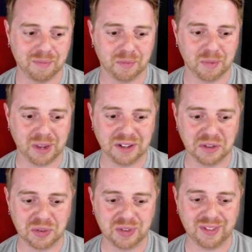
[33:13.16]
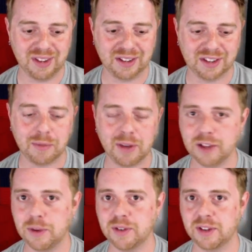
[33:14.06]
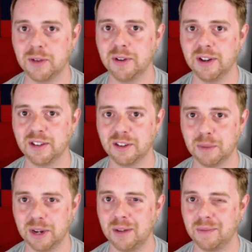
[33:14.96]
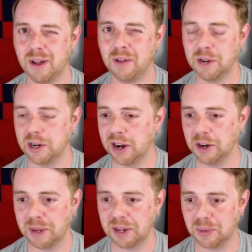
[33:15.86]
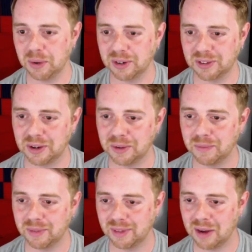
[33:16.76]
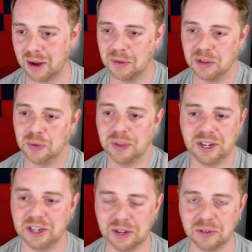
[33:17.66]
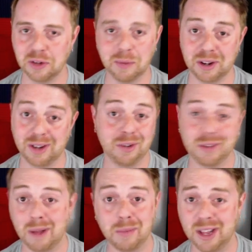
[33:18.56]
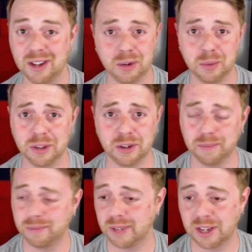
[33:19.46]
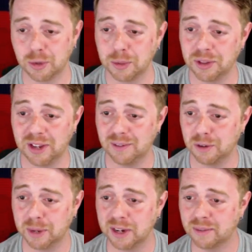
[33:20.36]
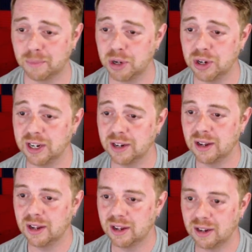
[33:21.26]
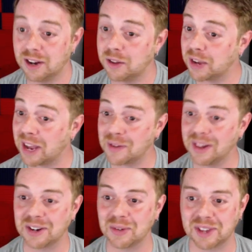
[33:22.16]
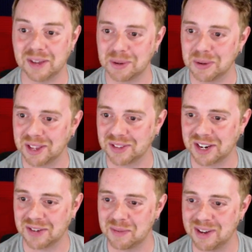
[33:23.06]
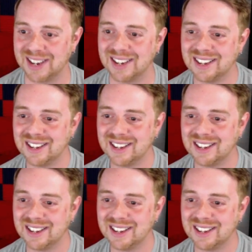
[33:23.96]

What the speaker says: is, some of it has music, some of it doesn't, but I'll figure out how to make it work. So I wouldn't sweat the details too much. I'm glad you're willing to contribute to the effort, man. Appreciate it. Not another game collector. What's up, dude? Thanks for coming by.